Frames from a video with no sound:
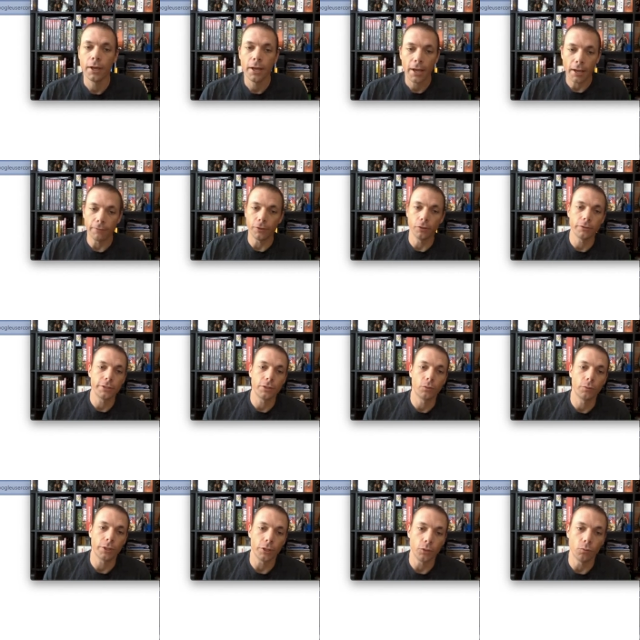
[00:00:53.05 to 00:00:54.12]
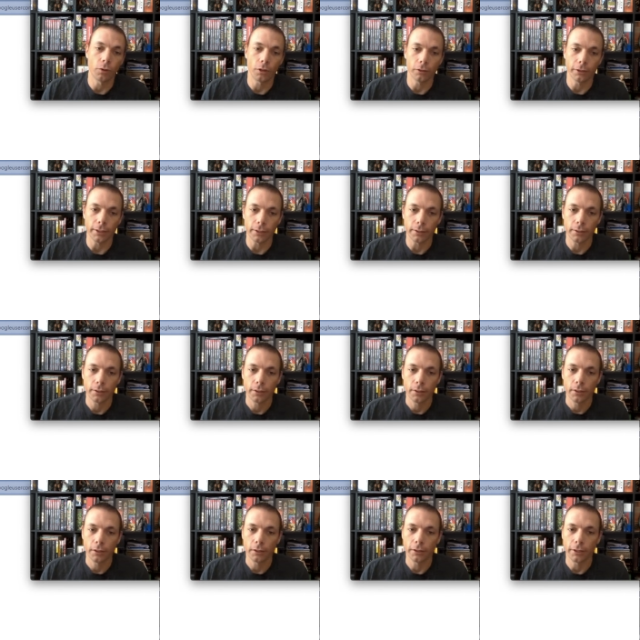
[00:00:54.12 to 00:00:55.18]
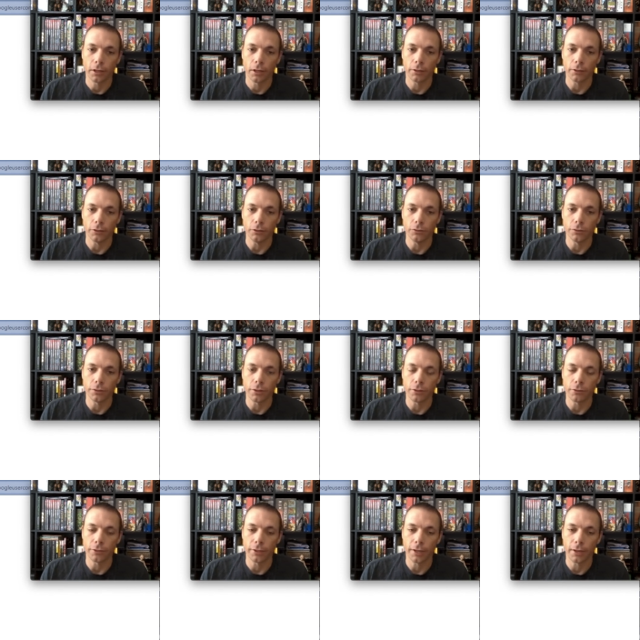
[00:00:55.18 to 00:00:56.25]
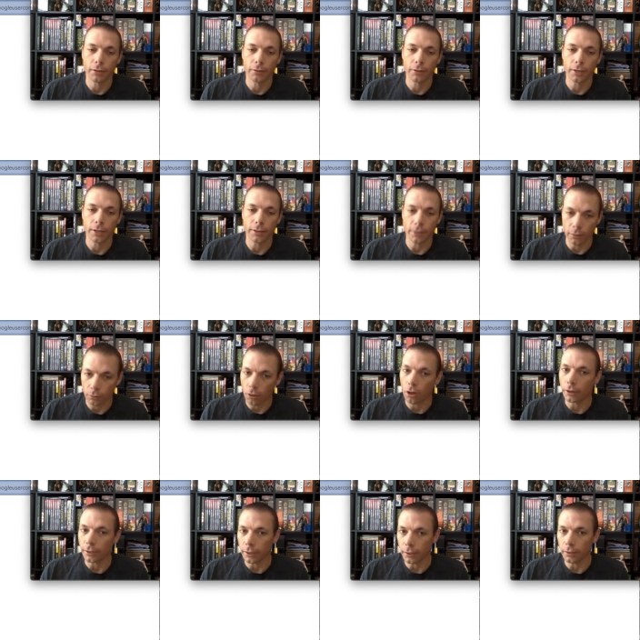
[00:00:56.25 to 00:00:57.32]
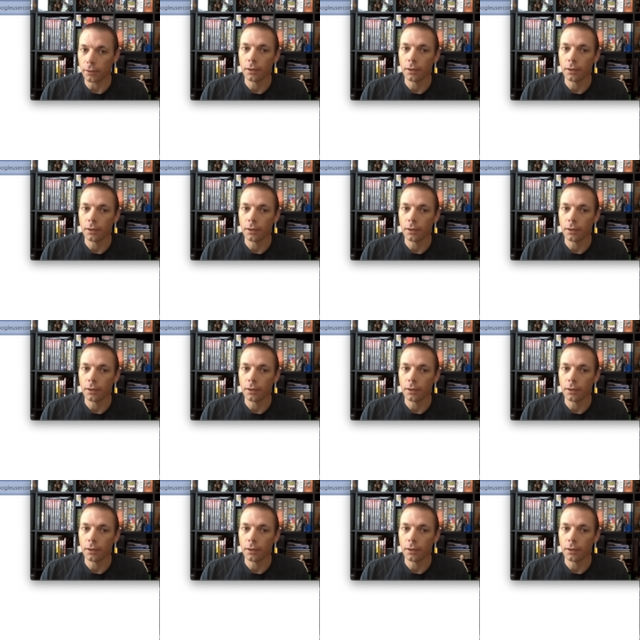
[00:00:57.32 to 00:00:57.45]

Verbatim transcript: If you don't see the one that you want to link, click on use another account and then log in